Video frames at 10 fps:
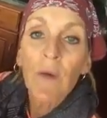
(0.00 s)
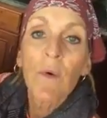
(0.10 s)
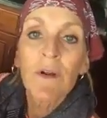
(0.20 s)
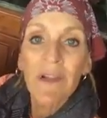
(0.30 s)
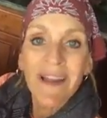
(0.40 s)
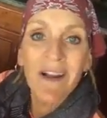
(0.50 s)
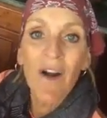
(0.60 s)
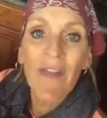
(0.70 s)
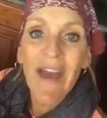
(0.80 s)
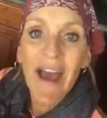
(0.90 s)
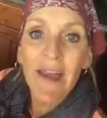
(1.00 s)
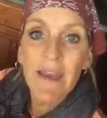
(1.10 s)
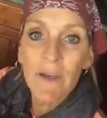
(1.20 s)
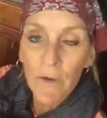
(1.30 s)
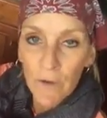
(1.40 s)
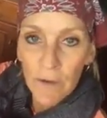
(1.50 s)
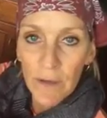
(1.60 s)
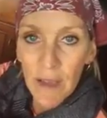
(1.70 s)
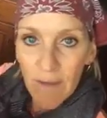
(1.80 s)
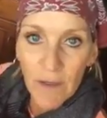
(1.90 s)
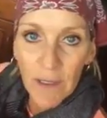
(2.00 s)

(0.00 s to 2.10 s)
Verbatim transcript: Well, click on that and you'll have a